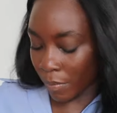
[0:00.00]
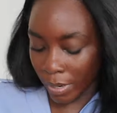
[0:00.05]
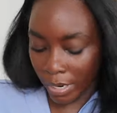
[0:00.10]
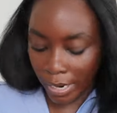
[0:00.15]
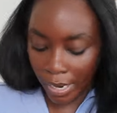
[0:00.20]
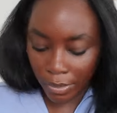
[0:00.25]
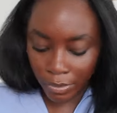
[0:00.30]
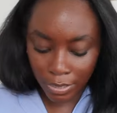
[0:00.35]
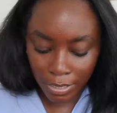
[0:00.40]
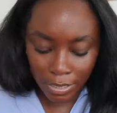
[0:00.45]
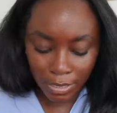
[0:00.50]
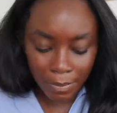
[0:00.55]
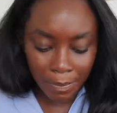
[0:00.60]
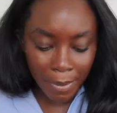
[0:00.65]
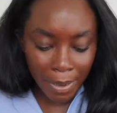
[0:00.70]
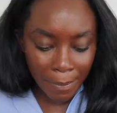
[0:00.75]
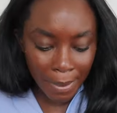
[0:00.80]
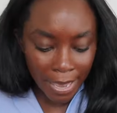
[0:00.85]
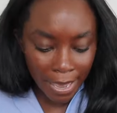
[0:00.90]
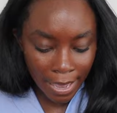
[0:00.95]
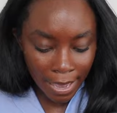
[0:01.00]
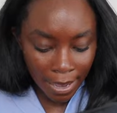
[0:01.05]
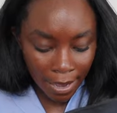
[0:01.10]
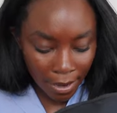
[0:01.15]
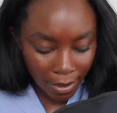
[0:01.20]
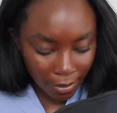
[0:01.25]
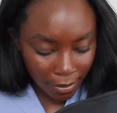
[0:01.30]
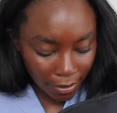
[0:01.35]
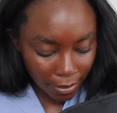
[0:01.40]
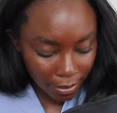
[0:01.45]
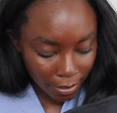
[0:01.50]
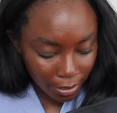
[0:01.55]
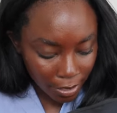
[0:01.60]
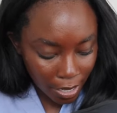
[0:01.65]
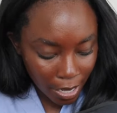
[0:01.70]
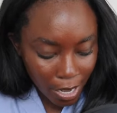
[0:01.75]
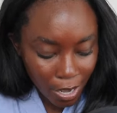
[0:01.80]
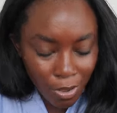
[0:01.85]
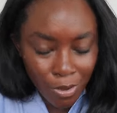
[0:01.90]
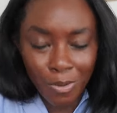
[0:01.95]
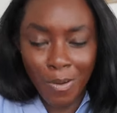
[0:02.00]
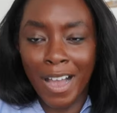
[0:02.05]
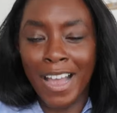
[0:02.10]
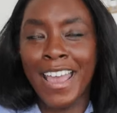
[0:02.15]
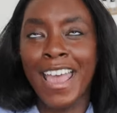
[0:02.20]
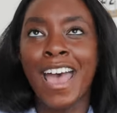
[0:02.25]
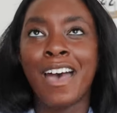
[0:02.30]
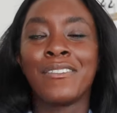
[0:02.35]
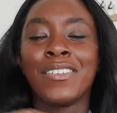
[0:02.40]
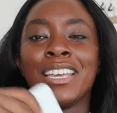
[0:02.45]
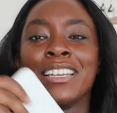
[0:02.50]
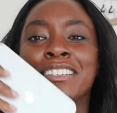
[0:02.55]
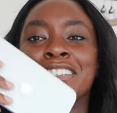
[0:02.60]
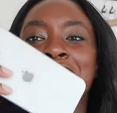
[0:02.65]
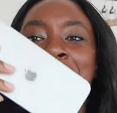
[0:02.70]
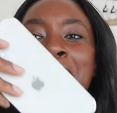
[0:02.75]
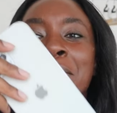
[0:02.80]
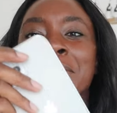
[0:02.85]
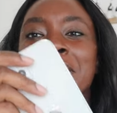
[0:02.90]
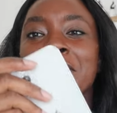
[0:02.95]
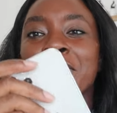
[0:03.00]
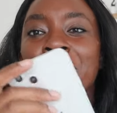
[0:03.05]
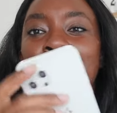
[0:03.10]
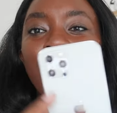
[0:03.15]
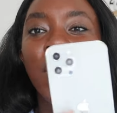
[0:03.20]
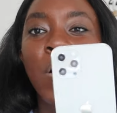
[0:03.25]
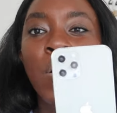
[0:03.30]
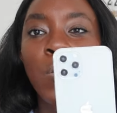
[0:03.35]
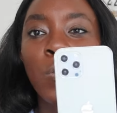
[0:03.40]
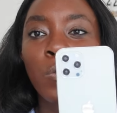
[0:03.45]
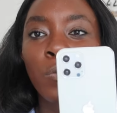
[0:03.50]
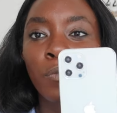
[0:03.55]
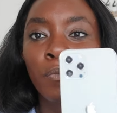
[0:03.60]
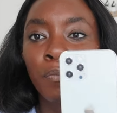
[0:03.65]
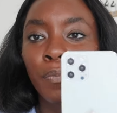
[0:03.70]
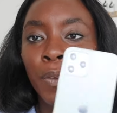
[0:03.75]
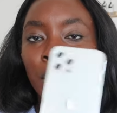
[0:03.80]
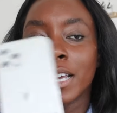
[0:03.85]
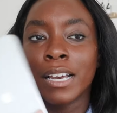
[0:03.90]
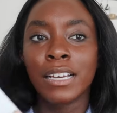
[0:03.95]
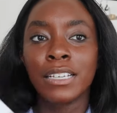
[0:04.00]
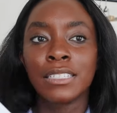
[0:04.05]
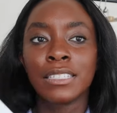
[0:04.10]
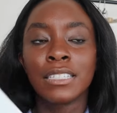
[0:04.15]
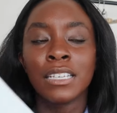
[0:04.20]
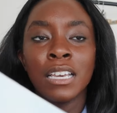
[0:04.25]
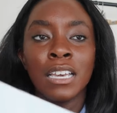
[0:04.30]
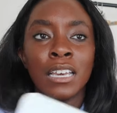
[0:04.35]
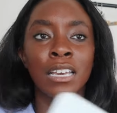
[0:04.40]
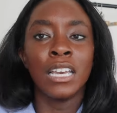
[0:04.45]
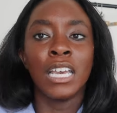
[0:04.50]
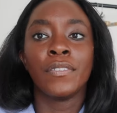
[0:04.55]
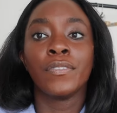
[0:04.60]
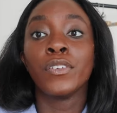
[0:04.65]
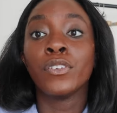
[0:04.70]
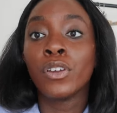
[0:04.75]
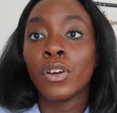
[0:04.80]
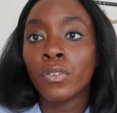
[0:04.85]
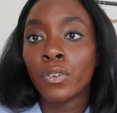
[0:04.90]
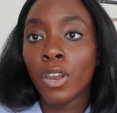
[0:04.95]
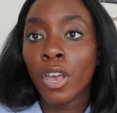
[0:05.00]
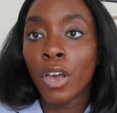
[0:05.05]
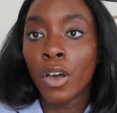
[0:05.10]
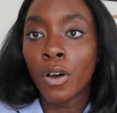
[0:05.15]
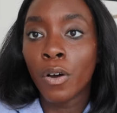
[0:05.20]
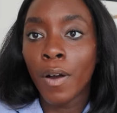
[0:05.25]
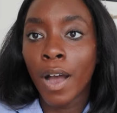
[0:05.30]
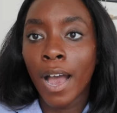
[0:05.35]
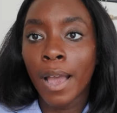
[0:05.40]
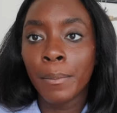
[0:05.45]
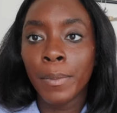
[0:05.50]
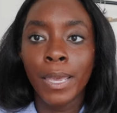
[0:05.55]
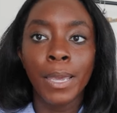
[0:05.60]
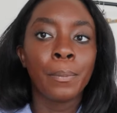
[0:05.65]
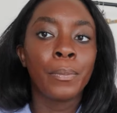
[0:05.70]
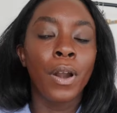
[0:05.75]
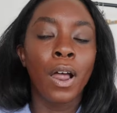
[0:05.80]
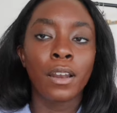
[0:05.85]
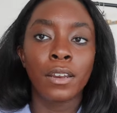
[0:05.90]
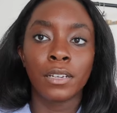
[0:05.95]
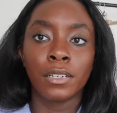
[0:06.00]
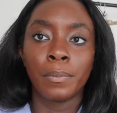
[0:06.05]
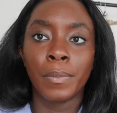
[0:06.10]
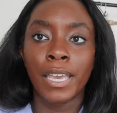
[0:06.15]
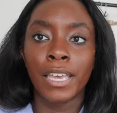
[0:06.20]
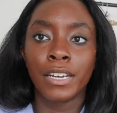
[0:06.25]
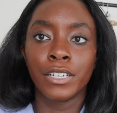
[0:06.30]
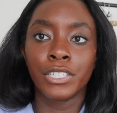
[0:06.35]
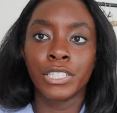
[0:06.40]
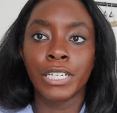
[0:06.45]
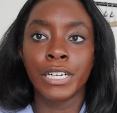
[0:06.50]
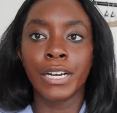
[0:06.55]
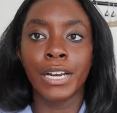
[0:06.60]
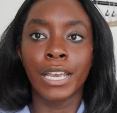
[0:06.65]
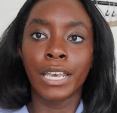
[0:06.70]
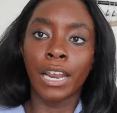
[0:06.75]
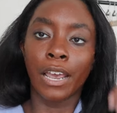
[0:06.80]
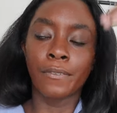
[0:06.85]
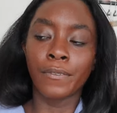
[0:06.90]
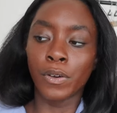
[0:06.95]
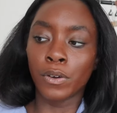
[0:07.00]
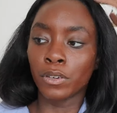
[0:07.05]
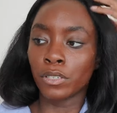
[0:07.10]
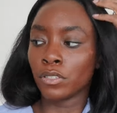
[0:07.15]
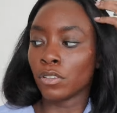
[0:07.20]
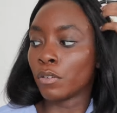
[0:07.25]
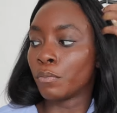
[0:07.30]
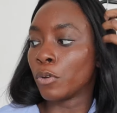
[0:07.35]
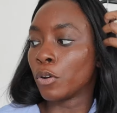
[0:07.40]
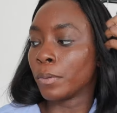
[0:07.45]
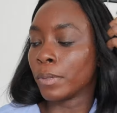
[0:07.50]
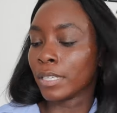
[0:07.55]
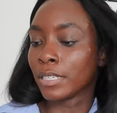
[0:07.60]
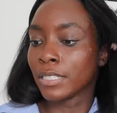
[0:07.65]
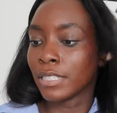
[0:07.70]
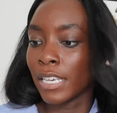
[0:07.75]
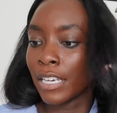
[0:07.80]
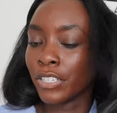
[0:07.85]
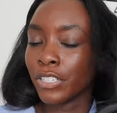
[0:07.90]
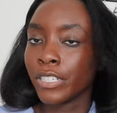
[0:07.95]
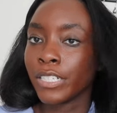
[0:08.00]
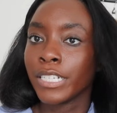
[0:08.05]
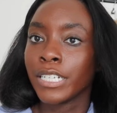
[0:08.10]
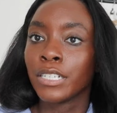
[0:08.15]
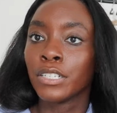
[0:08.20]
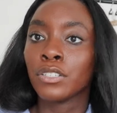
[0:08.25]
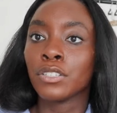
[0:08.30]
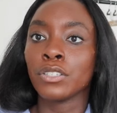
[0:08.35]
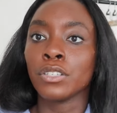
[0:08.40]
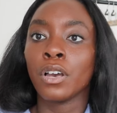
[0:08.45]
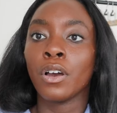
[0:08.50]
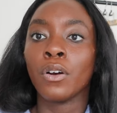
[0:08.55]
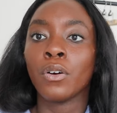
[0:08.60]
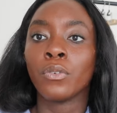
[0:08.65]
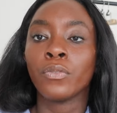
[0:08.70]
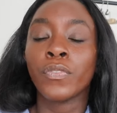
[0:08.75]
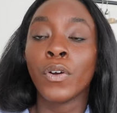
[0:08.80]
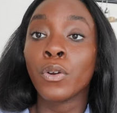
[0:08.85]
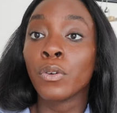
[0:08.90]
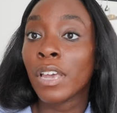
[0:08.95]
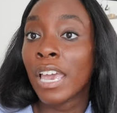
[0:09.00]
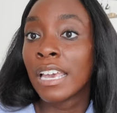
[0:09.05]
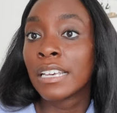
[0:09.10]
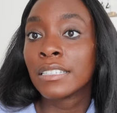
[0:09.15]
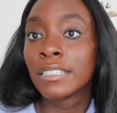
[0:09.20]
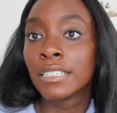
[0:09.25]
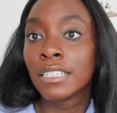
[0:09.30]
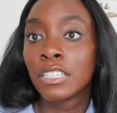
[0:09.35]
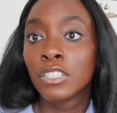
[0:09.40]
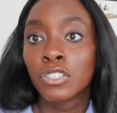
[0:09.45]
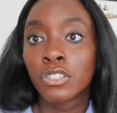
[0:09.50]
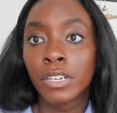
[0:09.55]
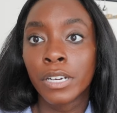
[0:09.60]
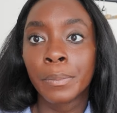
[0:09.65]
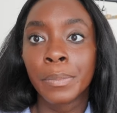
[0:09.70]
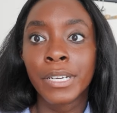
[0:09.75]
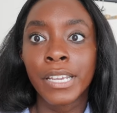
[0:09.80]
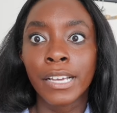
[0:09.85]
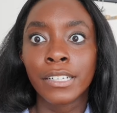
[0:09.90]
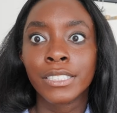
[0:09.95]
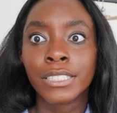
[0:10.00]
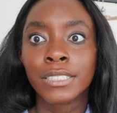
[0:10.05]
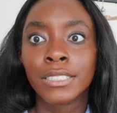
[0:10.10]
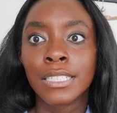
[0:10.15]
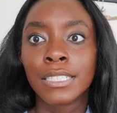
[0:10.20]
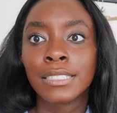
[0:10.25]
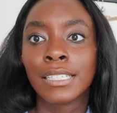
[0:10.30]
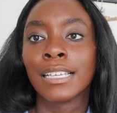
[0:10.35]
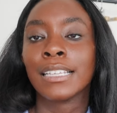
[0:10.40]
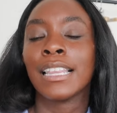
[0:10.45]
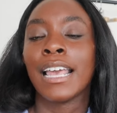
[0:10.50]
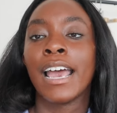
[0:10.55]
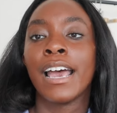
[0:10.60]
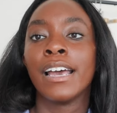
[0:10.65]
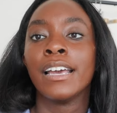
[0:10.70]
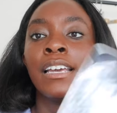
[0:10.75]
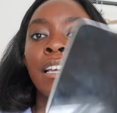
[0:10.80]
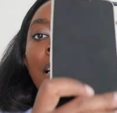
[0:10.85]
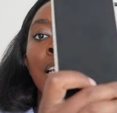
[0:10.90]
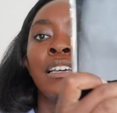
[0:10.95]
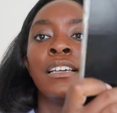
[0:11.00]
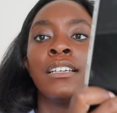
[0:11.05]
What else is in my bag? Oh, I have a dummy phone because if you don't know, I'm a product manager and I focus on mobile accessories, so phone cases, screen protectors, things like that.